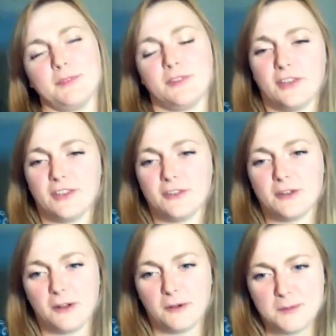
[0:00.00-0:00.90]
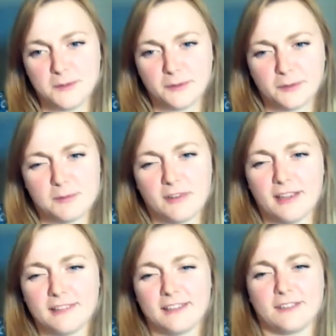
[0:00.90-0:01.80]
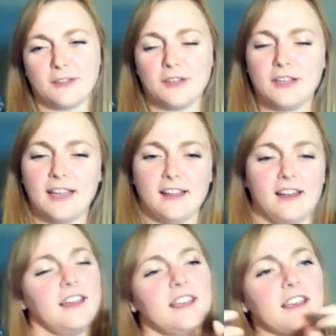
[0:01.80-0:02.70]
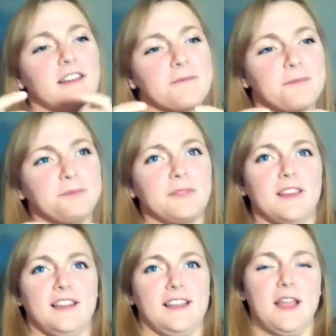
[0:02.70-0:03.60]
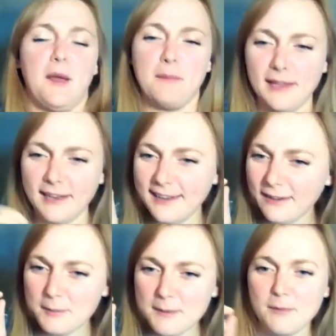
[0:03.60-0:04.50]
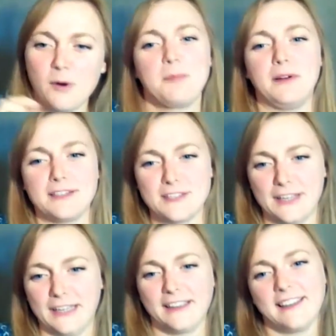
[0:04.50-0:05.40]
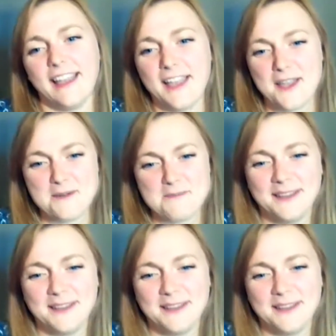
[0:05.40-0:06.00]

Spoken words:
you do a lot more supervising, so you get like a little bit more pressure. They